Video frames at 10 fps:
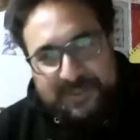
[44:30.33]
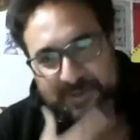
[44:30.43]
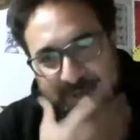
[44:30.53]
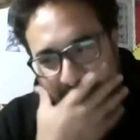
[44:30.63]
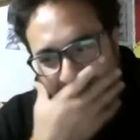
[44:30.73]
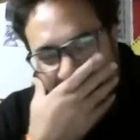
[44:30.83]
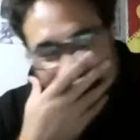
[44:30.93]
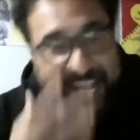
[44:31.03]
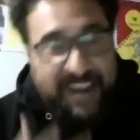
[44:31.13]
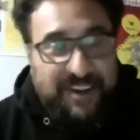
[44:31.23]
We
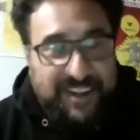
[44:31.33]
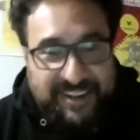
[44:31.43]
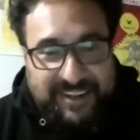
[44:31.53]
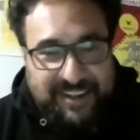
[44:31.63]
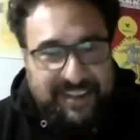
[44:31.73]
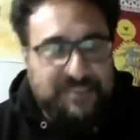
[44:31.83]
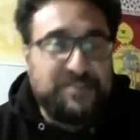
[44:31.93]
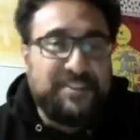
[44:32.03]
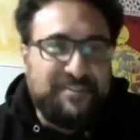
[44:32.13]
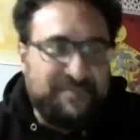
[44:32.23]
normally hang out and
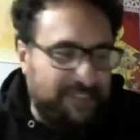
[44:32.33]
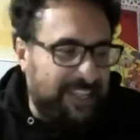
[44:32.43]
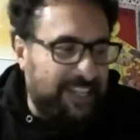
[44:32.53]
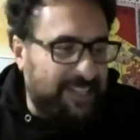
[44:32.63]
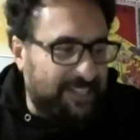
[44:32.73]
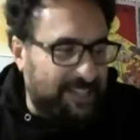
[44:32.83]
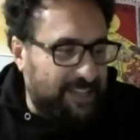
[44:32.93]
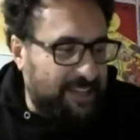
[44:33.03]
do stuff together.